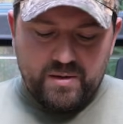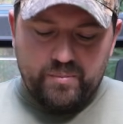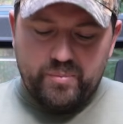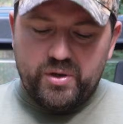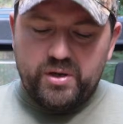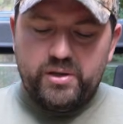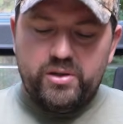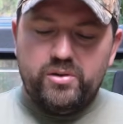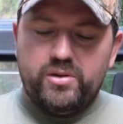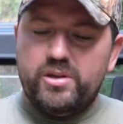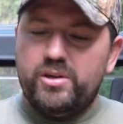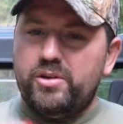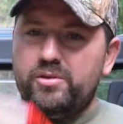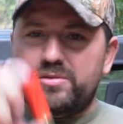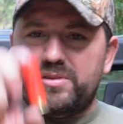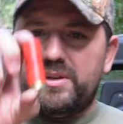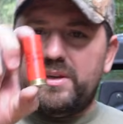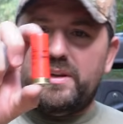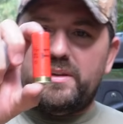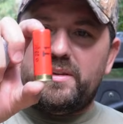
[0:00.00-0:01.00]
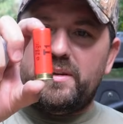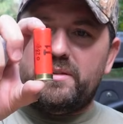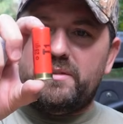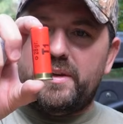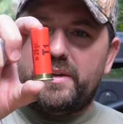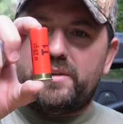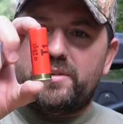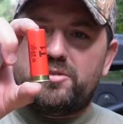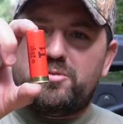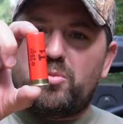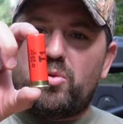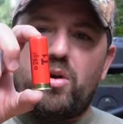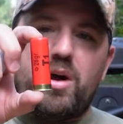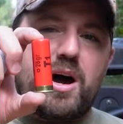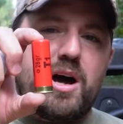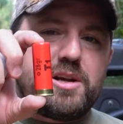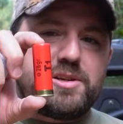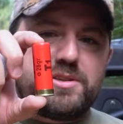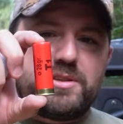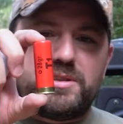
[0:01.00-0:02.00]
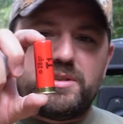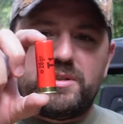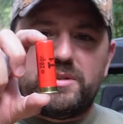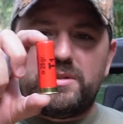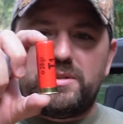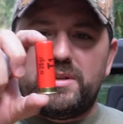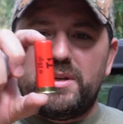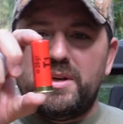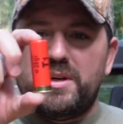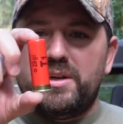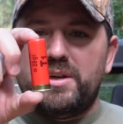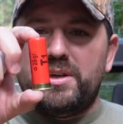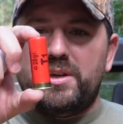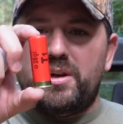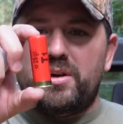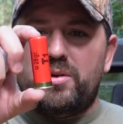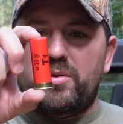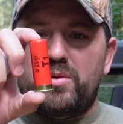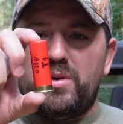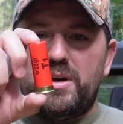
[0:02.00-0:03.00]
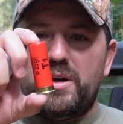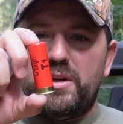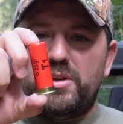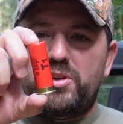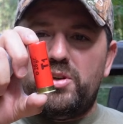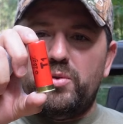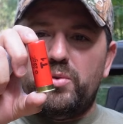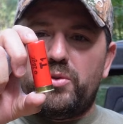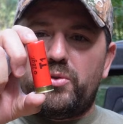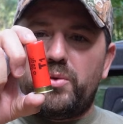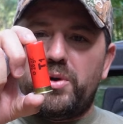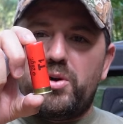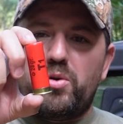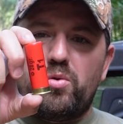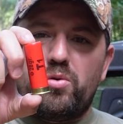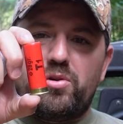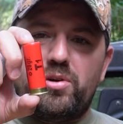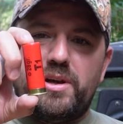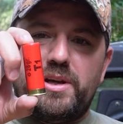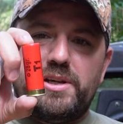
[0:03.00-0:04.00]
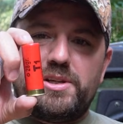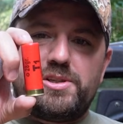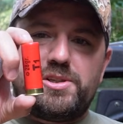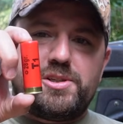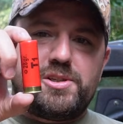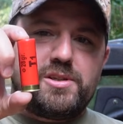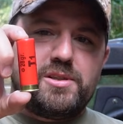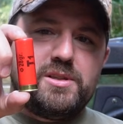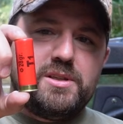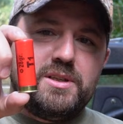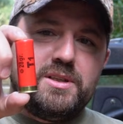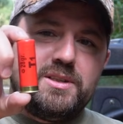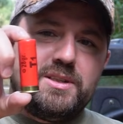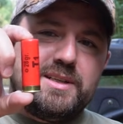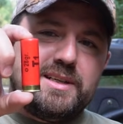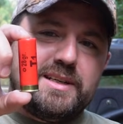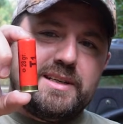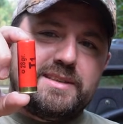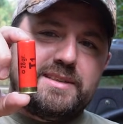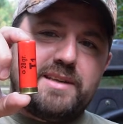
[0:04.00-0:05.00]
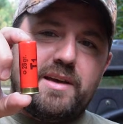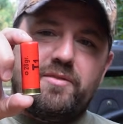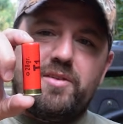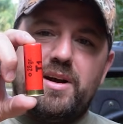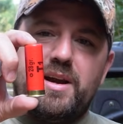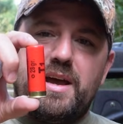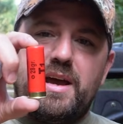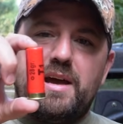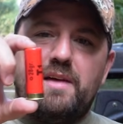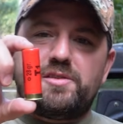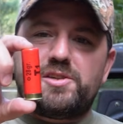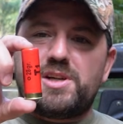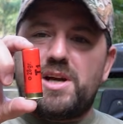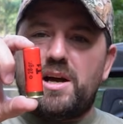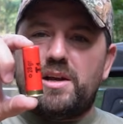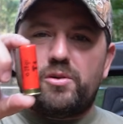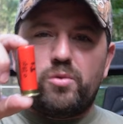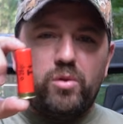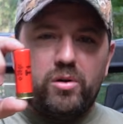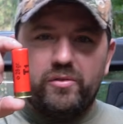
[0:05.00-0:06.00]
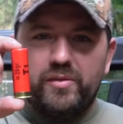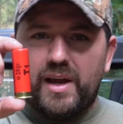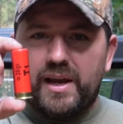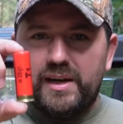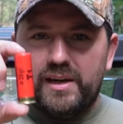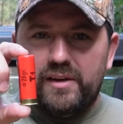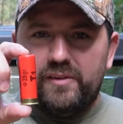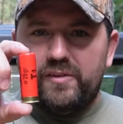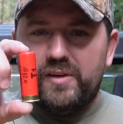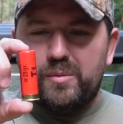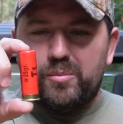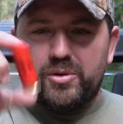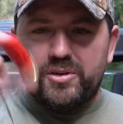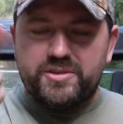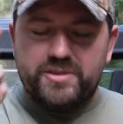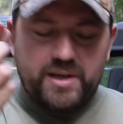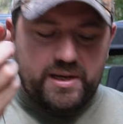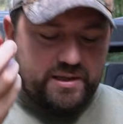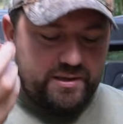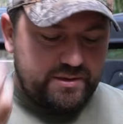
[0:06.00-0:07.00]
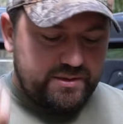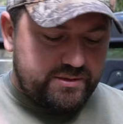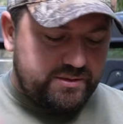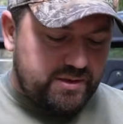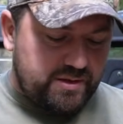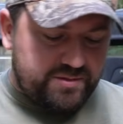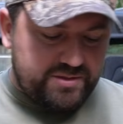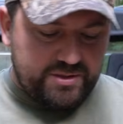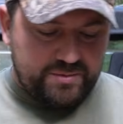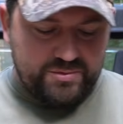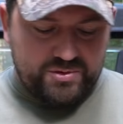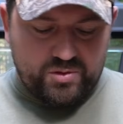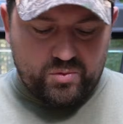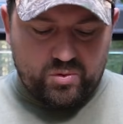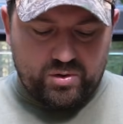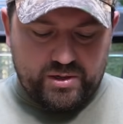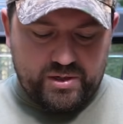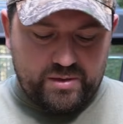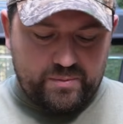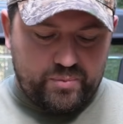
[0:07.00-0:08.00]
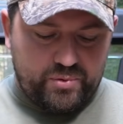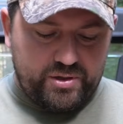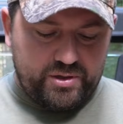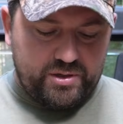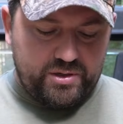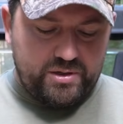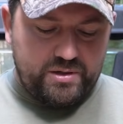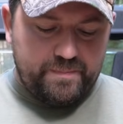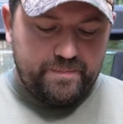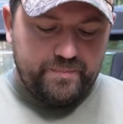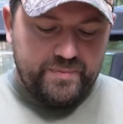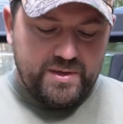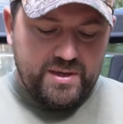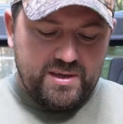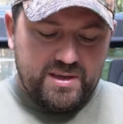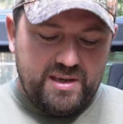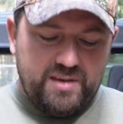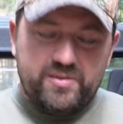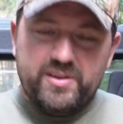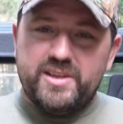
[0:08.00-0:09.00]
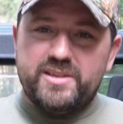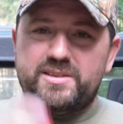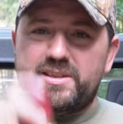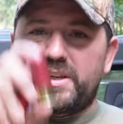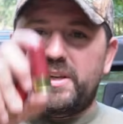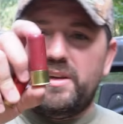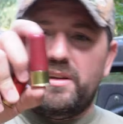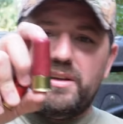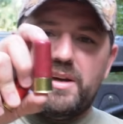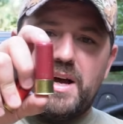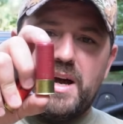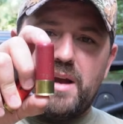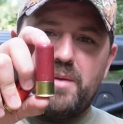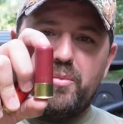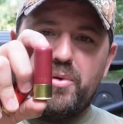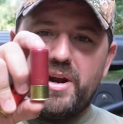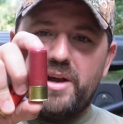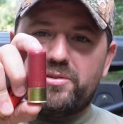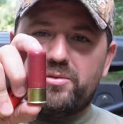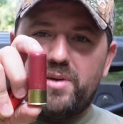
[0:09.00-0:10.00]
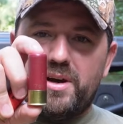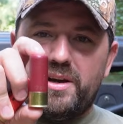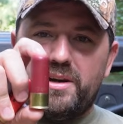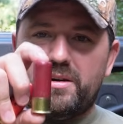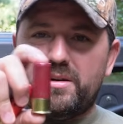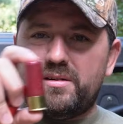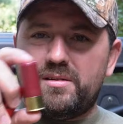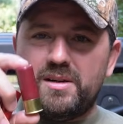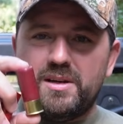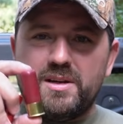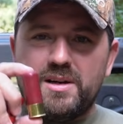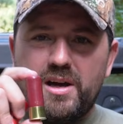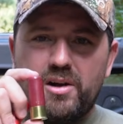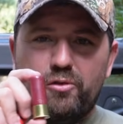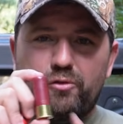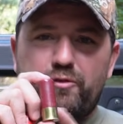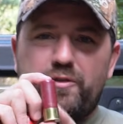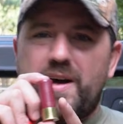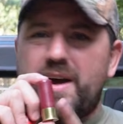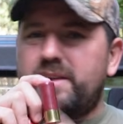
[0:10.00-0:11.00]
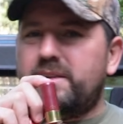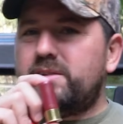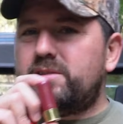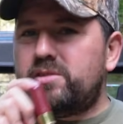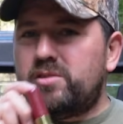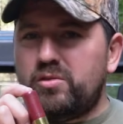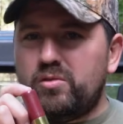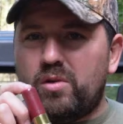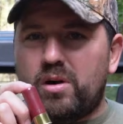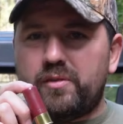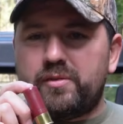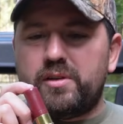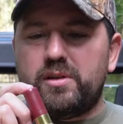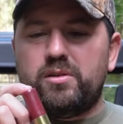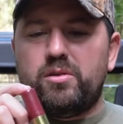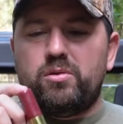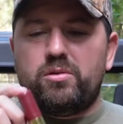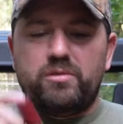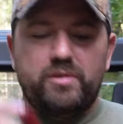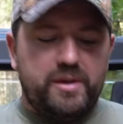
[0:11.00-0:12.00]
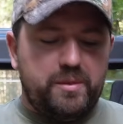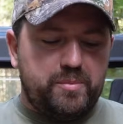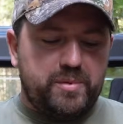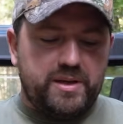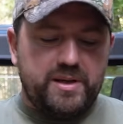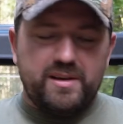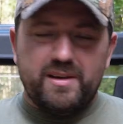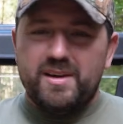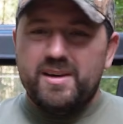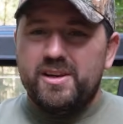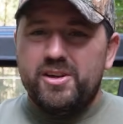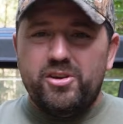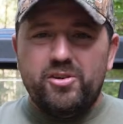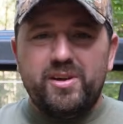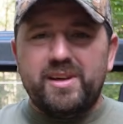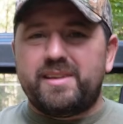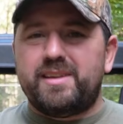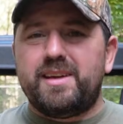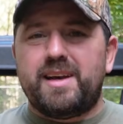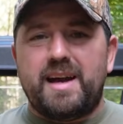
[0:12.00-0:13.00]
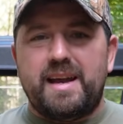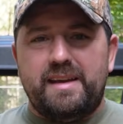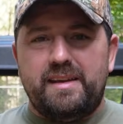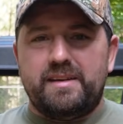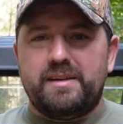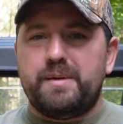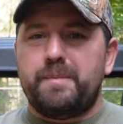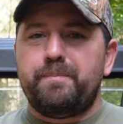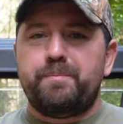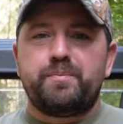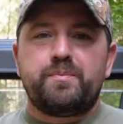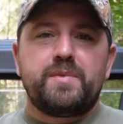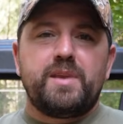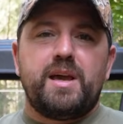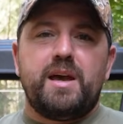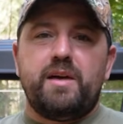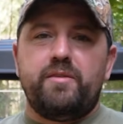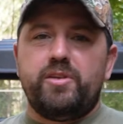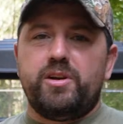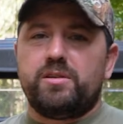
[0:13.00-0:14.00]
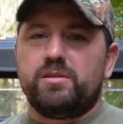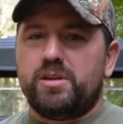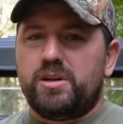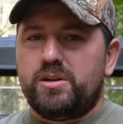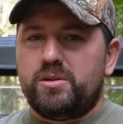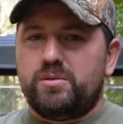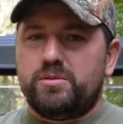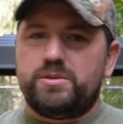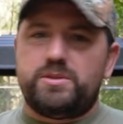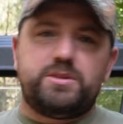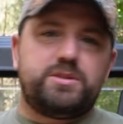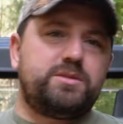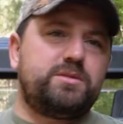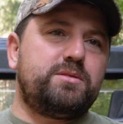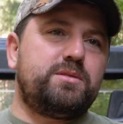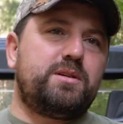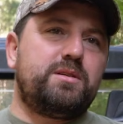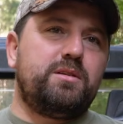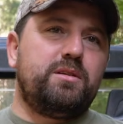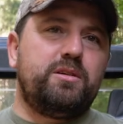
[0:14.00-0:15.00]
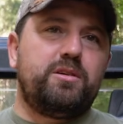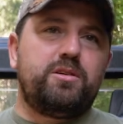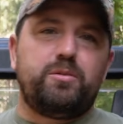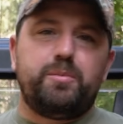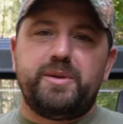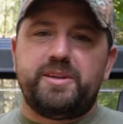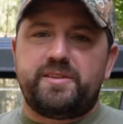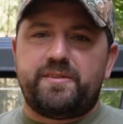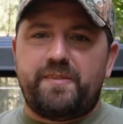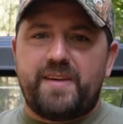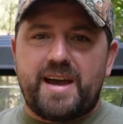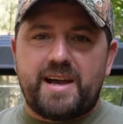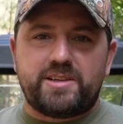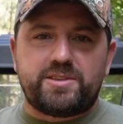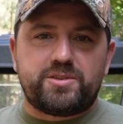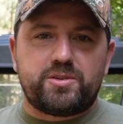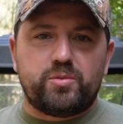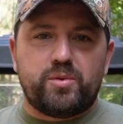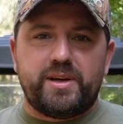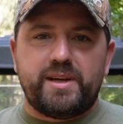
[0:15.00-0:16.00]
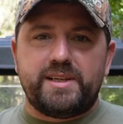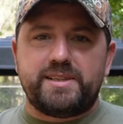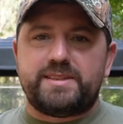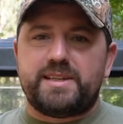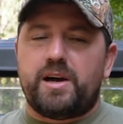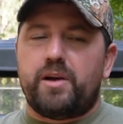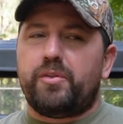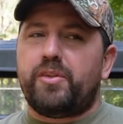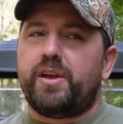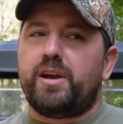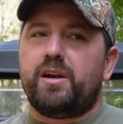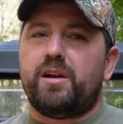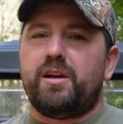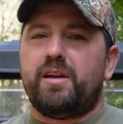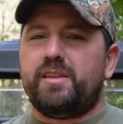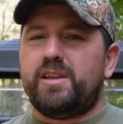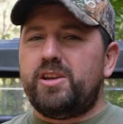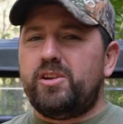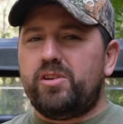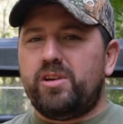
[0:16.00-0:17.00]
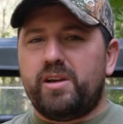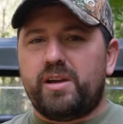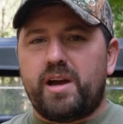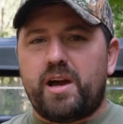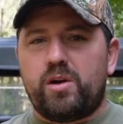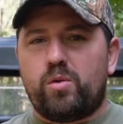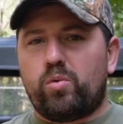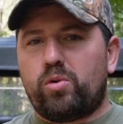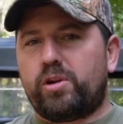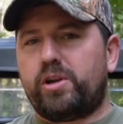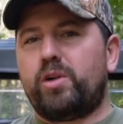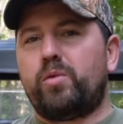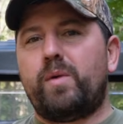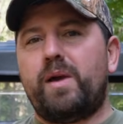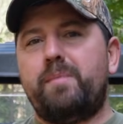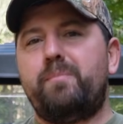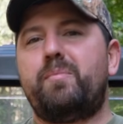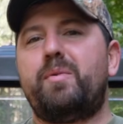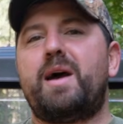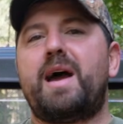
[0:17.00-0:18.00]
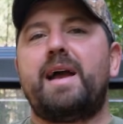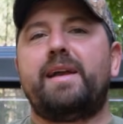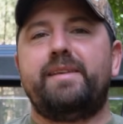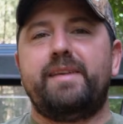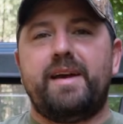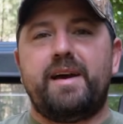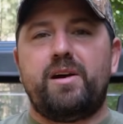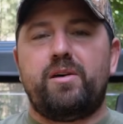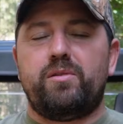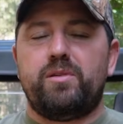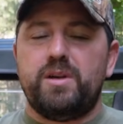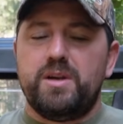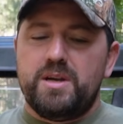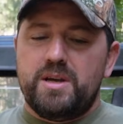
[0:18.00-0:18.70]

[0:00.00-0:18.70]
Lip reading: But you can use anything like this Mirage. This is, you know, 2 3/4 inch. 7.5 shot, 1290 feet per second. This stuff seems to work in it pretty good. Even the Sigilla high brass right here, I don't find this too often locally, but you get the idea. Heavier loads, a little bit faster when it gets out there, and then you can kind of work your way back down.